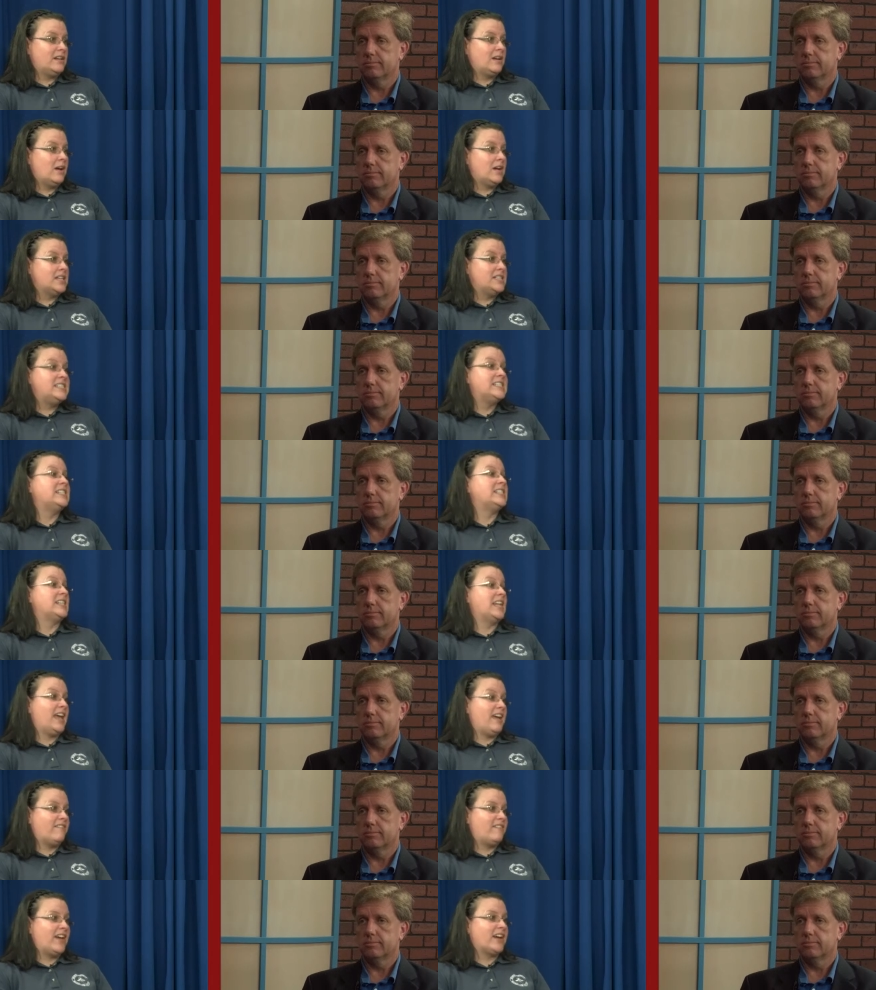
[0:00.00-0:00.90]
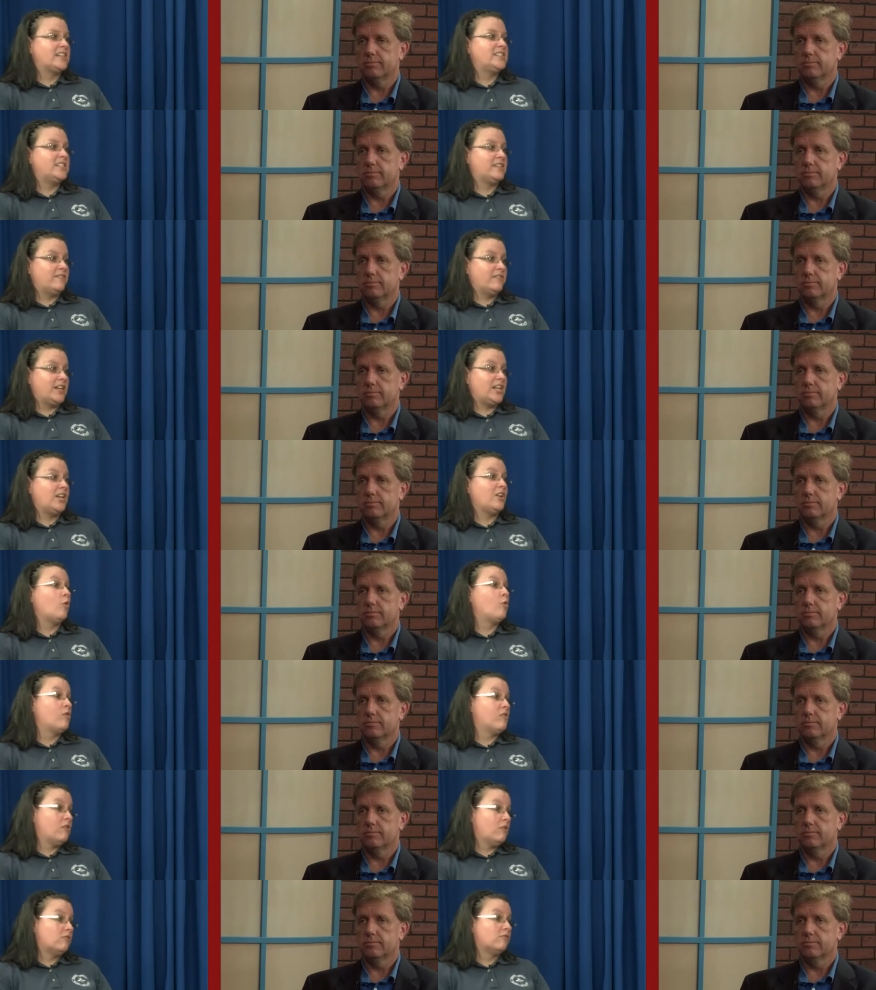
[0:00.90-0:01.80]
Speaker 1: uh, didn't have activity
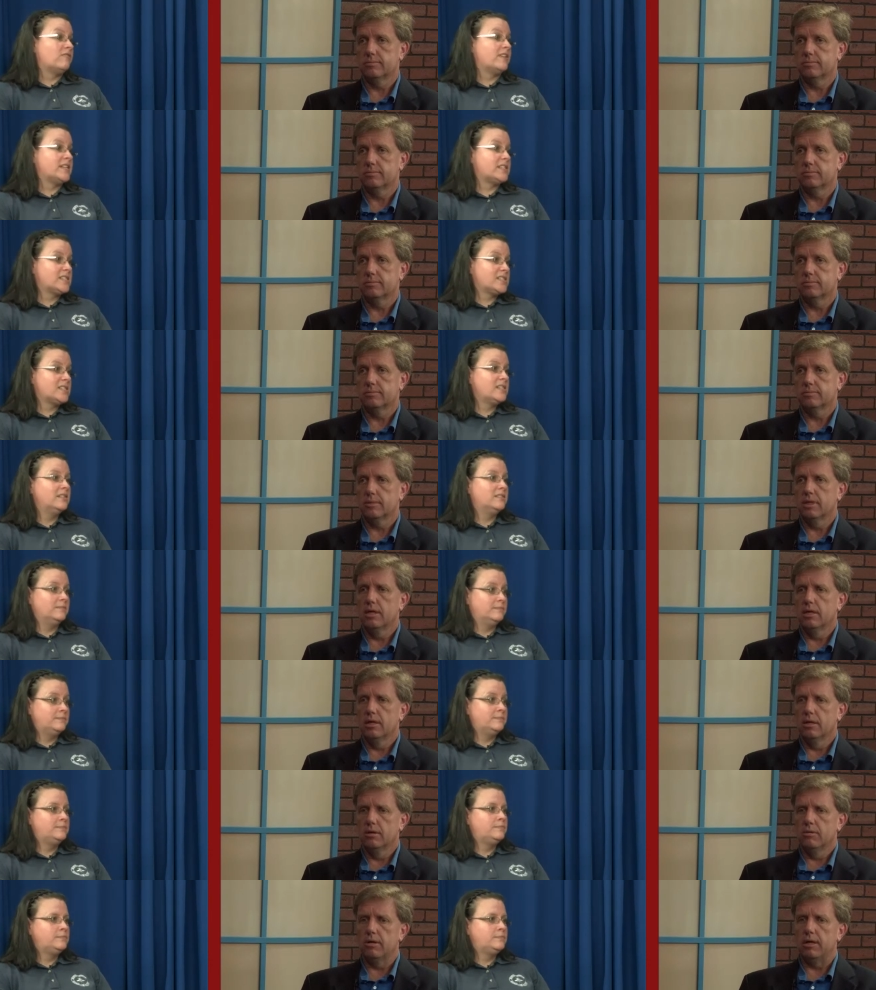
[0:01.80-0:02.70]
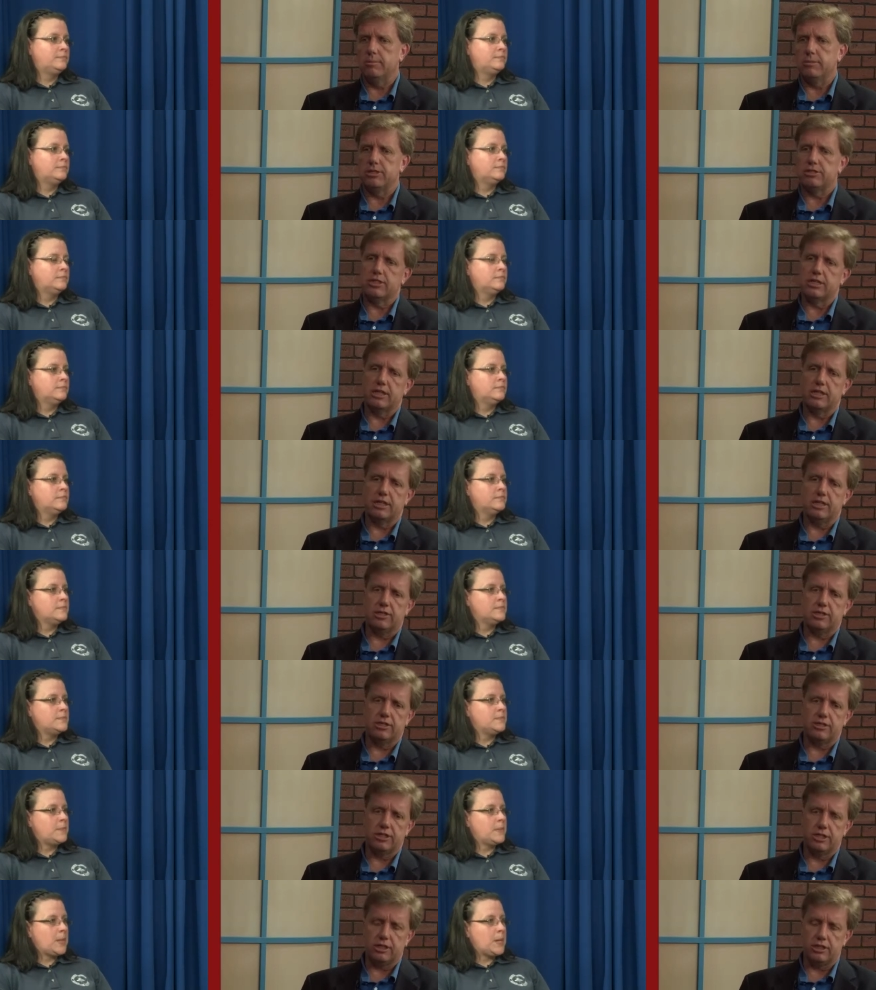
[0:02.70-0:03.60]
or a risk.
Speaker 2: Well, I'm just thinking in
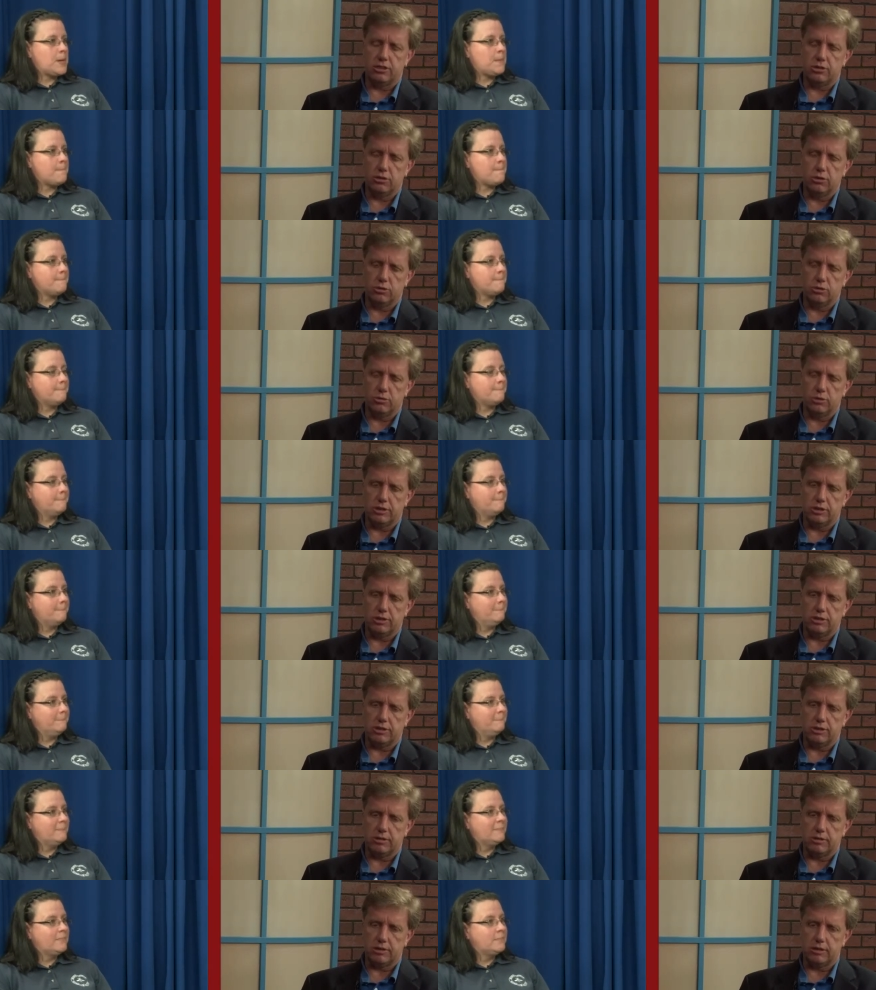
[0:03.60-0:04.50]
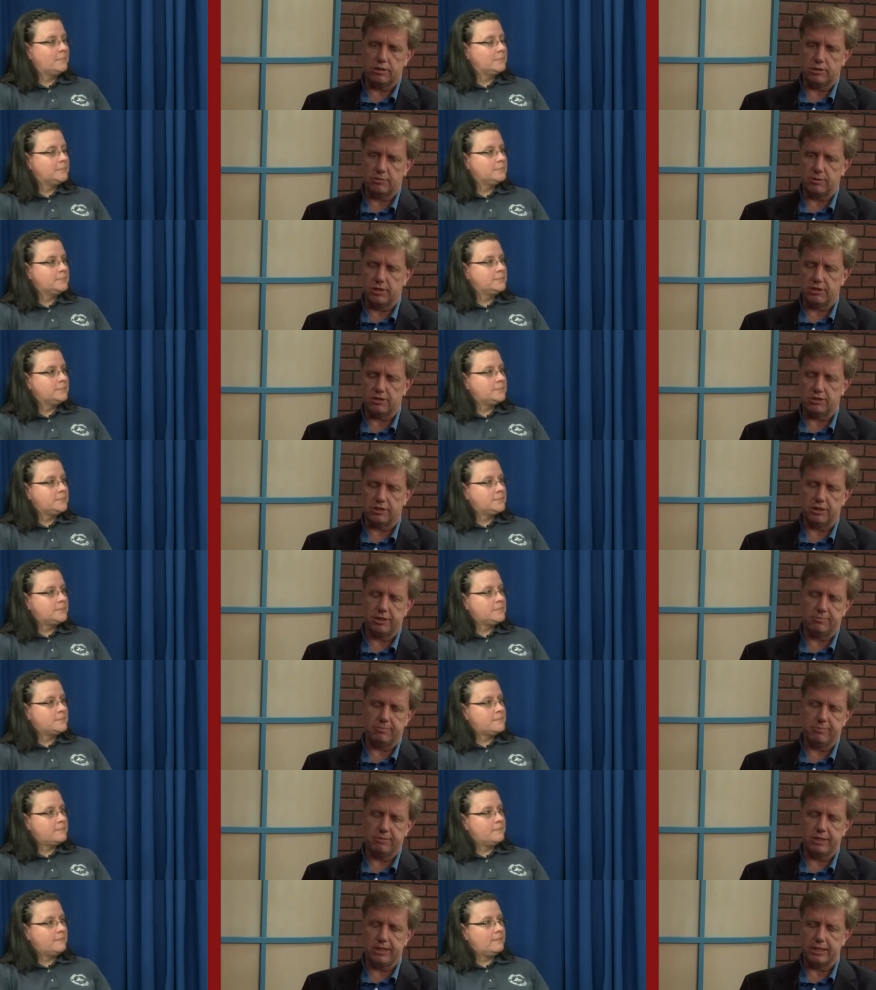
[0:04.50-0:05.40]
the city too is especially,
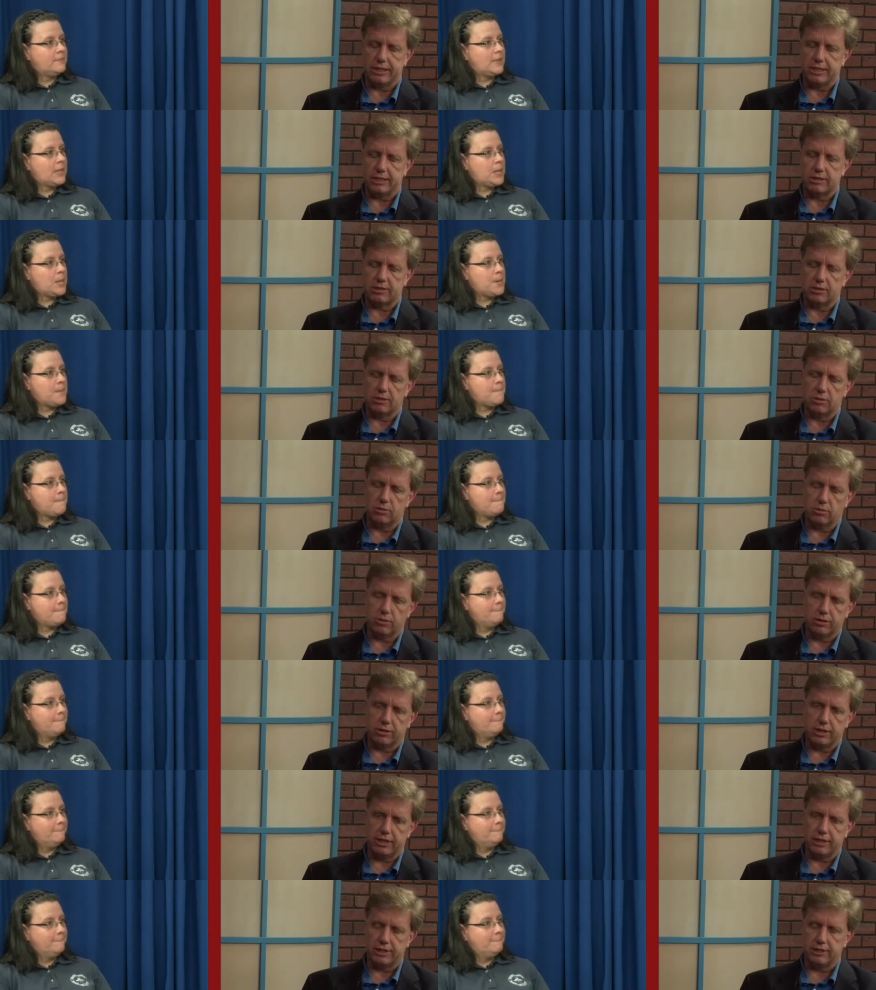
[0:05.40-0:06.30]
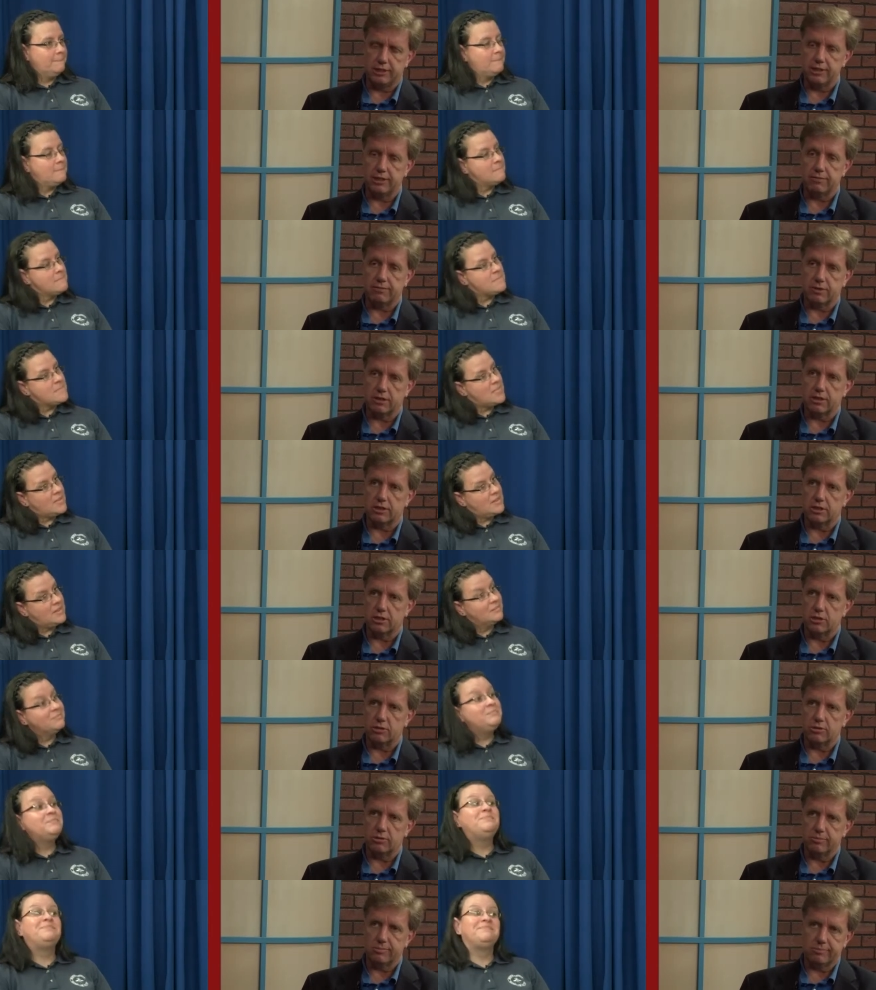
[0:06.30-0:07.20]
well, I guess the north end is different because
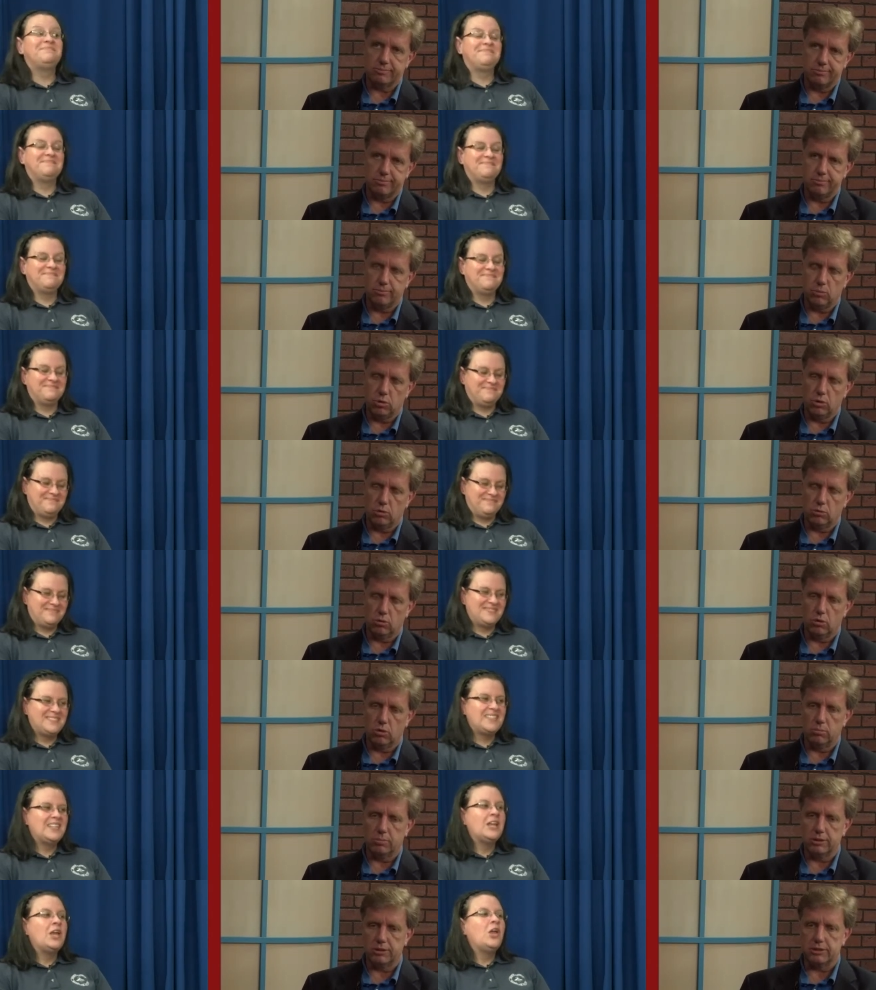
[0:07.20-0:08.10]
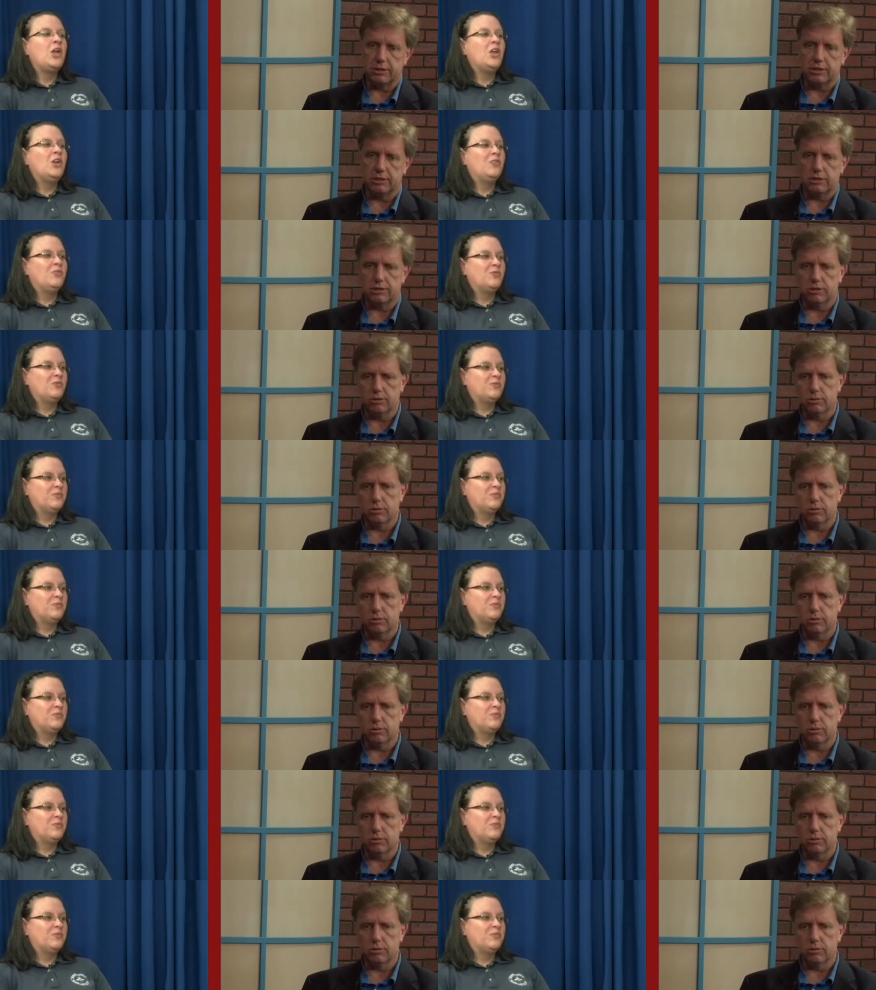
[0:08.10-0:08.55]
it's more rural, but as you